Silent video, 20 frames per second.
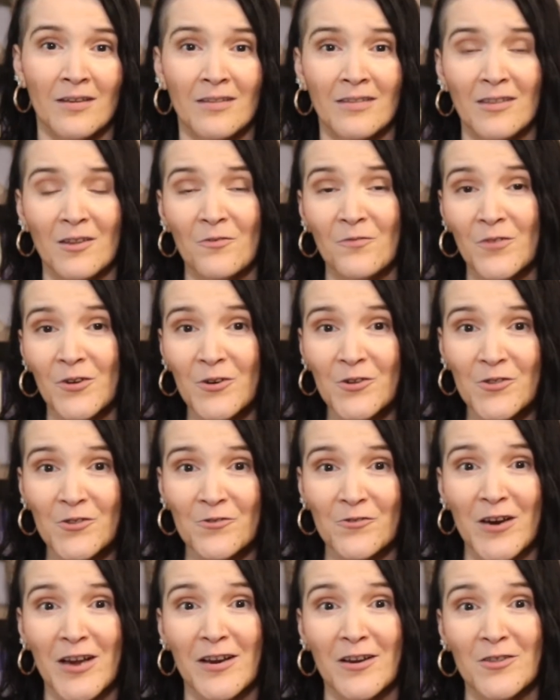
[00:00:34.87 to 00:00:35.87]
The first
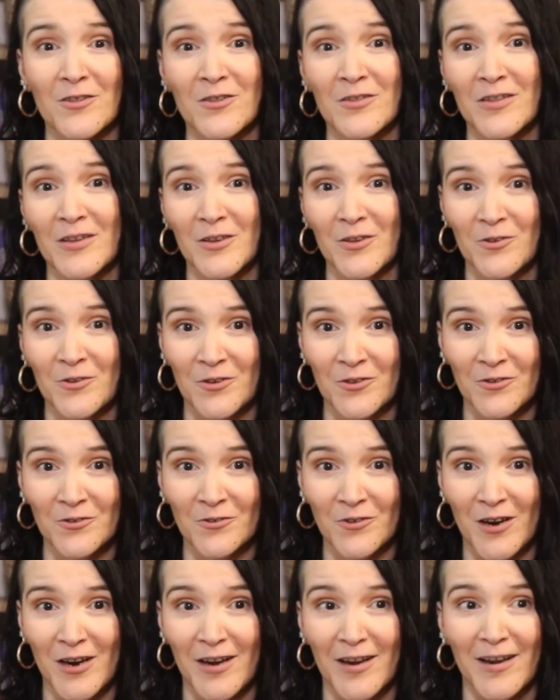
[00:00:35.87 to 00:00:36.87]
strategy that you can
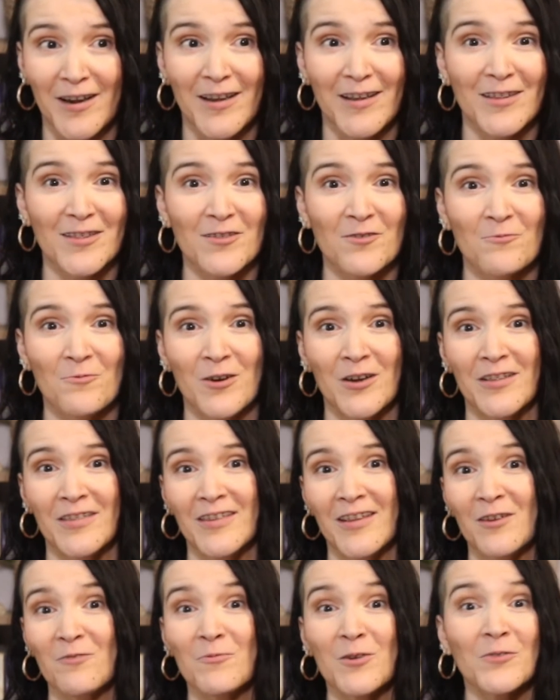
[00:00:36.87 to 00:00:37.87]
try is one
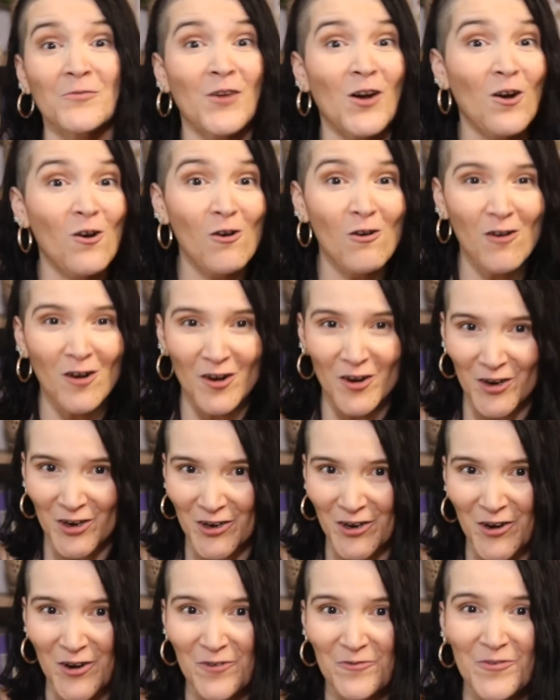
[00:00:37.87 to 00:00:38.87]
that we've all heard
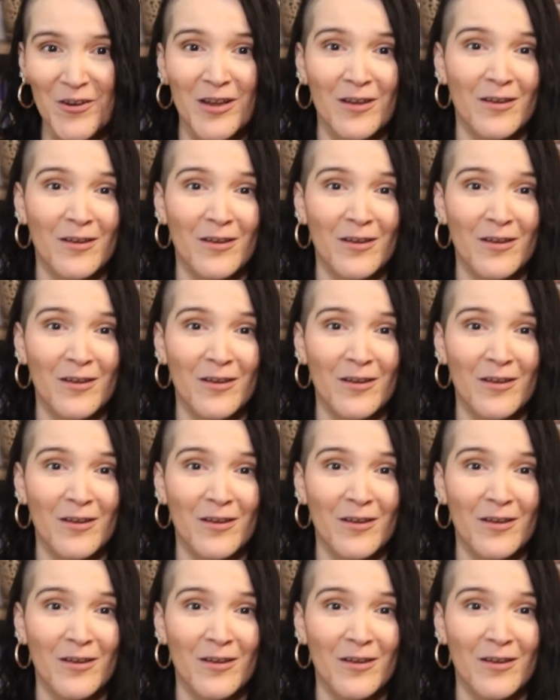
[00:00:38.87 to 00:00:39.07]
of,